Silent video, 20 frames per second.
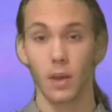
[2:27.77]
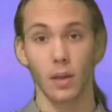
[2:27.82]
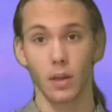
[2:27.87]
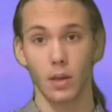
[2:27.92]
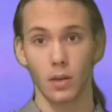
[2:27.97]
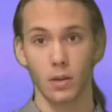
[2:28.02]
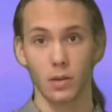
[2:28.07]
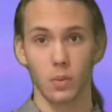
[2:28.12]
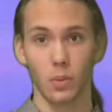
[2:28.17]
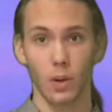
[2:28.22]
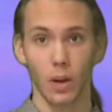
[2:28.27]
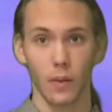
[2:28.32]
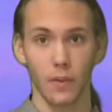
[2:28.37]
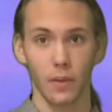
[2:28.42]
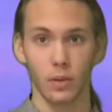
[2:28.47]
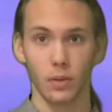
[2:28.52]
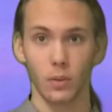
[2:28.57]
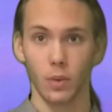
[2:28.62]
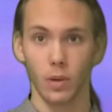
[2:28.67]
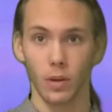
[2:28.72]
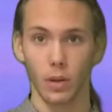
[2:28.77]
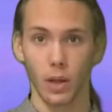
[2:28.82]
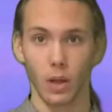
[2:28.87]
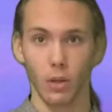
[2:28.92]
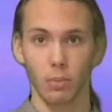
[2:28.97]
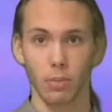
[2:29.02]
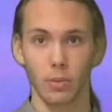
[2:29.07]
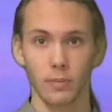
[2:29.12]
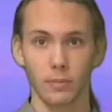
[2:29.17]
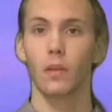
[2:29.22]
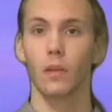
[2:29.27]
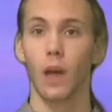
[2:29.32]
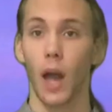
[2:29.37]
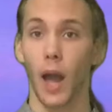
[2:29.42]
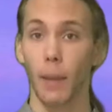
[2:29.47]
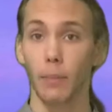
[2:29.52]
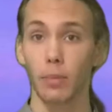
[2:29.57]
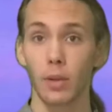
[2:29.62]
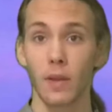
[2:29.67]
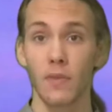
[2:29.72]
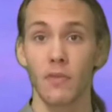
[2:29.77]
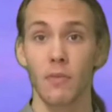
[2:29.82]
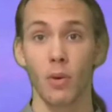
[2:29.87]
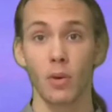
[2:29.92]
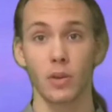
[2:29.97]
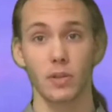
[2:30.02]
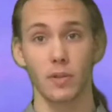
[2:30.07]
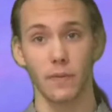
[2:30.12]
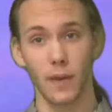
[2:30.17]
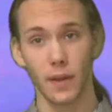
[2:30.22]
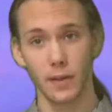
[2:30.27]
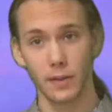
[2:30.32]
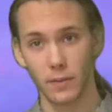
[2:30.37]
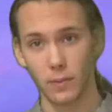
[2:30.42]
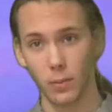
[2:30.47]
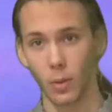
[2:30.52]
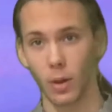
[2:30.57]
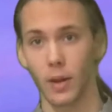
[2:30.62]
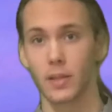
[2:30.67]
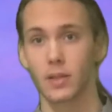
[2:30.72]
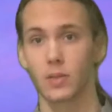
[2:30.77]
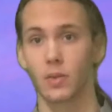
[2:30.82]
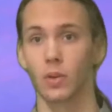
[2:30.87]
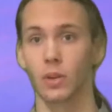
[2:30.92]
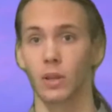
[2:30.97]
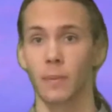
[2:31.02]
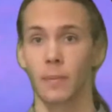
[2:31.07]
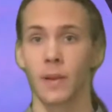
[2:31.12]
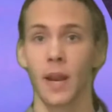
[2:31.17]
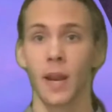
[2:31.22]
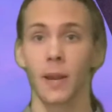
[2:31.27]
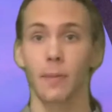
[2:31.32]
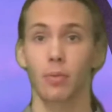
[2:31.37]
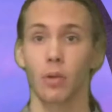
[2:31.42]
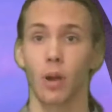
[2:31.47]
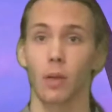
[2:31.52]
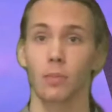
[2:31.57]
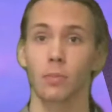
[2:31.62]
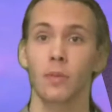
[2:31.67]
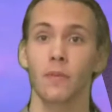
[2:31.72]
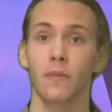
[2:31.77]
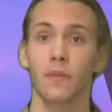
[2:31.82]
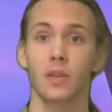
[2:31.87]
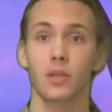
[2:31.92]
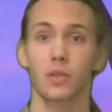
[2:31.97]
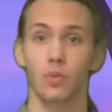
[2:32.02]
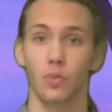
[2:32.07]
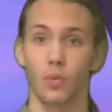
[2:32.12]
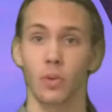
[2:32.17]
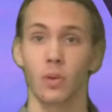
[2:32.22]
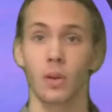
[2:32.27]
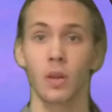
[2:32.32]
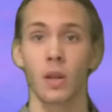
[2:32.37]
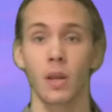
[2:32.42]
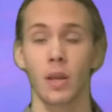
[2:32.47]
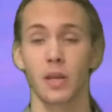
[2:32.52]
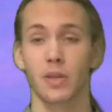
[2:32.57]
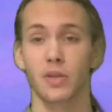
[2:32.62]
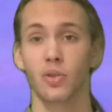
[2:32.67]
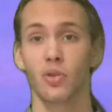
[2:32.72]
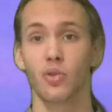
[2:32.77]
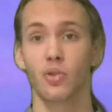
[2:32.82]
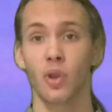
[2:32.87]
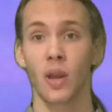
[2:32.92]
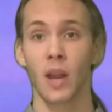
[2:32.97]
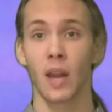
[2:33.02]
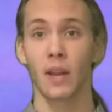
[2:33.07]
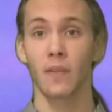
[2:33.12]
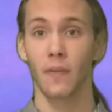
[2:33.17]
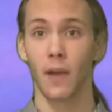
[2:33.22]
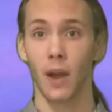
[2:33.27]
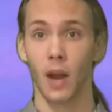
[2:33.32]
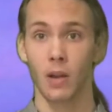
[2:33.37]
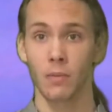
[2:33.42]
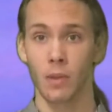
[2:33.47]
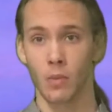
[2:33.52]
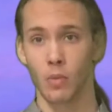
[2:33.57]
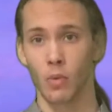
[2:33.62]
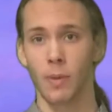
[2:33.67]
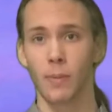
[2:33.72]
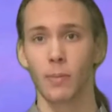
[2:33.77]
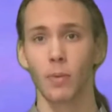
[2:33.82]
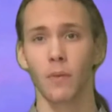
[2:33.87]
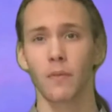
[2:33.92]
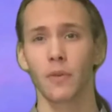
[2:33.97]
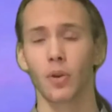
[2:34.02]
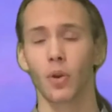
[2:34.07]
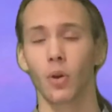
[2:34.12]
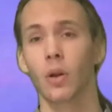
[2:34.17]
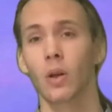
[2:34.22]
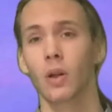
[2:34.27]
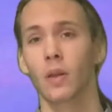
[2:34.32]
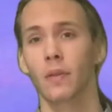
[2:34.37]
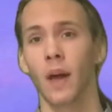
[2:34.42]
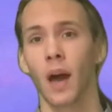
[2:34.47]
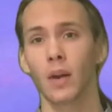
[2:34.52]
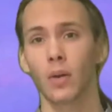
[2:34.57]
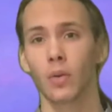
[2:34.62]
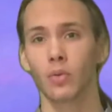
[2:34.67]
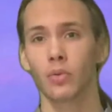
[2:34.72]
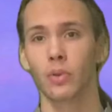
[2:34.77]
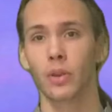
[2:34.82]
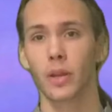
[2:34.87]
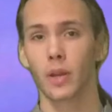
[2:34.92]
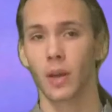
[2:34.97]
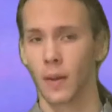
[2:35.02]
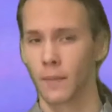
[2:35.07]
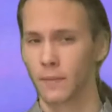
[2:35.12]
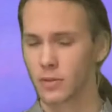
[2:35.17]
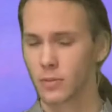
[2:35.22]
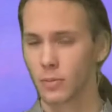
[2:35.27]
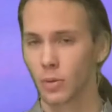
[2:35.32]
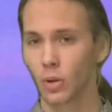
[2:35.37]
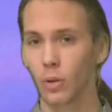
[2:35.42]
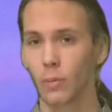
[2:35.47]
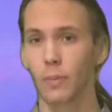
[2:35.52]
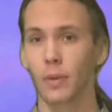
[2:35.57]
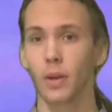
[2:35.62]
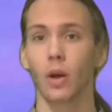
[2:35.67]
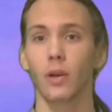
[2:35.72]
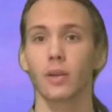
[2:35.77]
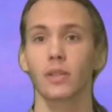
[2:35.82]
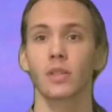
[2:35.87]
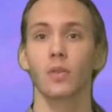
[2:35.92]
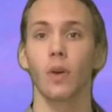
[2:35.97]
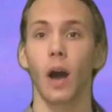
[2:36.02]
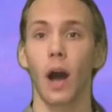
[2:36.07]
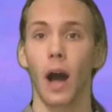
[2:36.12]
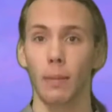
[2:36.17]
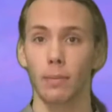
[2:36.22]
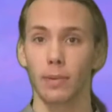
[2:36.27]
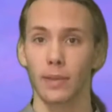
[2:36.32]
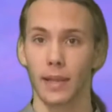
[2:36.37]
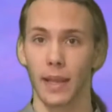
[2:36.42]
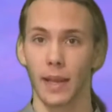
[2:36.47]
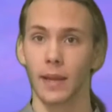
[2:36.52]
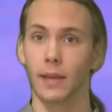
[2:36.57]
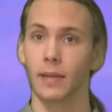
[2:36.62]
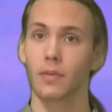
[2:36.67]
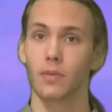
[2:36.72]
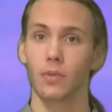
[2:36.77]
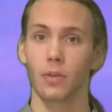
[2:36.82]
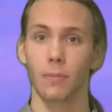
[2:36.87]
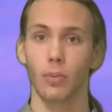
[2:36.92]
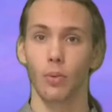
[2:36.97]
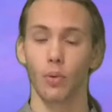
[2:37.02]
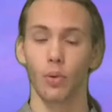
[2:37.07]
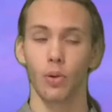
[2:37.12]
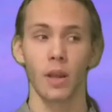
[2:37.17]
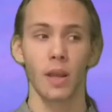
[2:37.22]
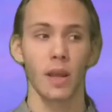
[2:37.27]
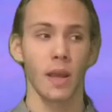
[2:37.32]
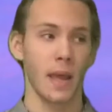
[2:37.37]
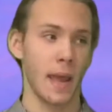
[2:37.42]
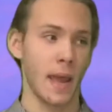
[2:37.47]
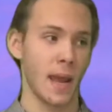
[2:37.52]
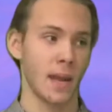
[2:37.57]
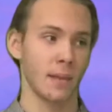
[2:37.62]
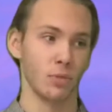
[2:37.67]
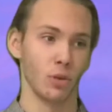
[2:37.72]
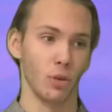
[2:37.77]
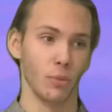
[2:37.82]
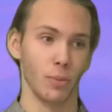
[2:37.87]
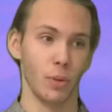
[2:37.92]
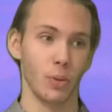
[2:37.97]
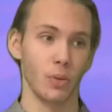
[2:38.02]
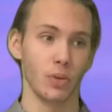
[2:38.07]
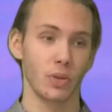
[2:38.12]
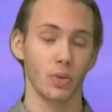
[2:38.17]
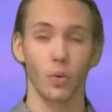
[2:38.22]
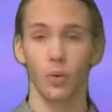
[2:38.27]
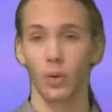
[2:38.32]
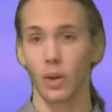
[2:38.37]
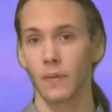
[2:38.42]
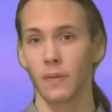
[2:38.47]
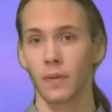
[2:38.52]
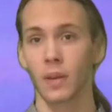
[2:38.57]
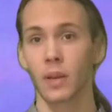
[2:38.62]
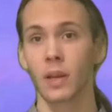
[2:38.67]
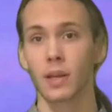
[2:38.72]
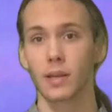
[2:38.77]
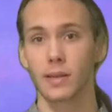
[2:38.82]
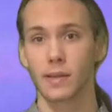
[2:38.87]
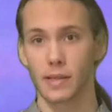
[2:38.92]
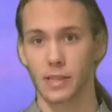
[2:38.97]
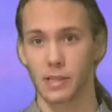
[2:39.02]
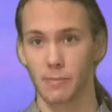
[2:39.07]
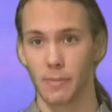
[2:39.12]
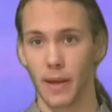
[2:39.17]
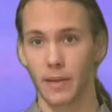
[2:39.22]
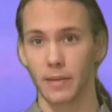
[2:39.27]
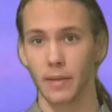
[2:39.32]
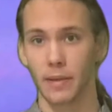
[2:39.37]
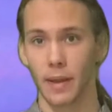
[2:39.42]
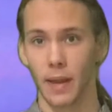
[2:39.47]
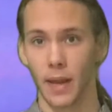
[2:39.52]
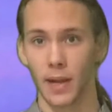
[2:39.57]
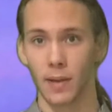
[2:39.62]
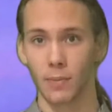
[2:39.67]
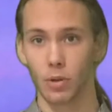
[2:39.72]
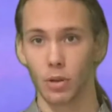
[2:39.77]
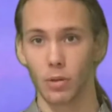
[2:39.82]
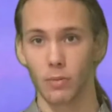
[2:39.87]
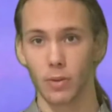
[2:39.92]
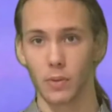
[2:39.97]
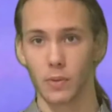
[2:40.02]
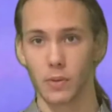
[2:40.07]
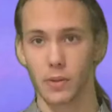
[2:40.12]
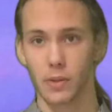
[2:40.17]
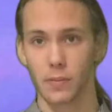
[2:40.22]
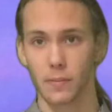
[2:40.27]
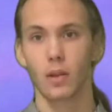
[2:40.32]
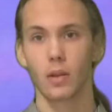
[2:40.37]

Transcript: Here's what I think will help. I believe the most effective way to eliminate a problem of this sort is to create an environment where people feel not only comfortable, but also obligated to report animal abuse or even suspected animal abuse.